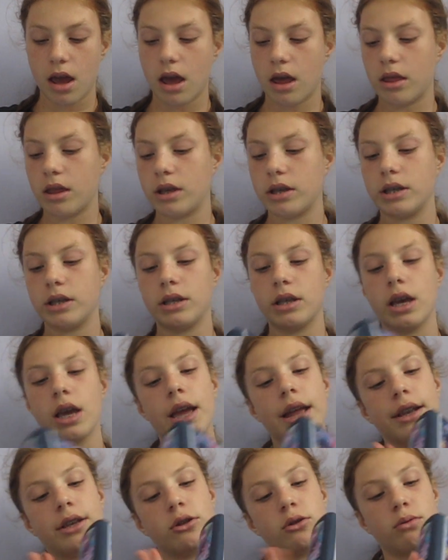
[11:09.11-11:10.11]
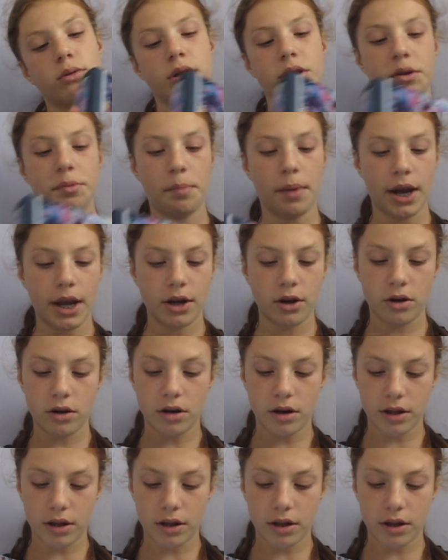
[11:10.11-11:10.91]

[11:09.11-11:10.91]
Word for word: and this is a two-inch binder,